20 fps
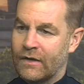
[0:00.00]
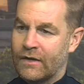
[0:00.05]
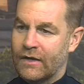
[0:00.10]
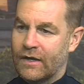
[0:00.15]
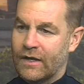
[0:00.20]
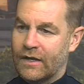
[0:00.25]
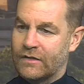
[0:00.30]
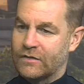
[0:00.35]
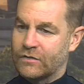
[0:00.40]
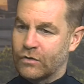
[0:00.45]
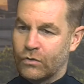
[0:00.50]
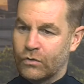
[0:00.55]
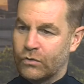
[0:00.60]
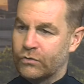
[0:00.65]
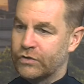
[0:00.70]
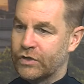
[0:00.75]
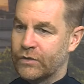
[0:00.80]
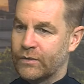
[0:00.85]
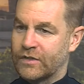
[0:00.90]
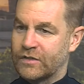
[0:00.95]
and it's all
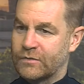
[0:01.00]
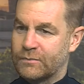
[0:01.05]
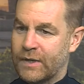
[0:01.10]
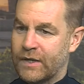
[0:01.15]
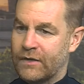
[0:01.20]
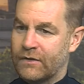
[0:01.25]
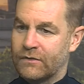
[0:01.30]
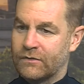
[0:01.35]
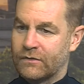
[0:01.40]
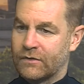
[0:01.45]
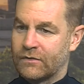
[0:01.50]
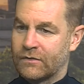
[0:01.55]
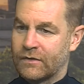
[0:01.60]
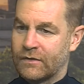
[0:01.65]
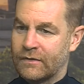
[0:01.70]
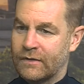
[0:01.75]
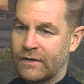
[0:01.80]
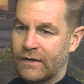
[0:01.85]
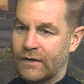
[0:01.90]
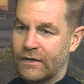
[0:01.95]
new experiences,
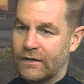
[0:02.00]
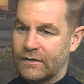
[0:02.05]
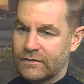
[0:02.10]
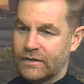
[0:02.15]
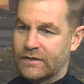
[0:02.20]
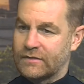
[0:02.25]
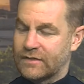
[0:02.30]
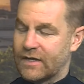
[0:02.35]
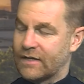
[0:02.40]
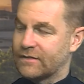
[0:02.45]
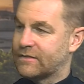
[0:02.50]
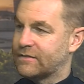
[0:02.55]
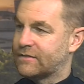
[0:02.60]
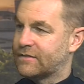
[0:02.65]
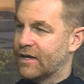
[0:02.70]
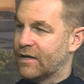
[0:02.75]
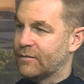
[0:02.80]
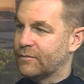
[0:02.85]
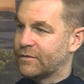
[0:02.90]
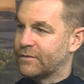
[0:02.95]
and it's exciting
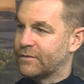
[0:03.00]
times.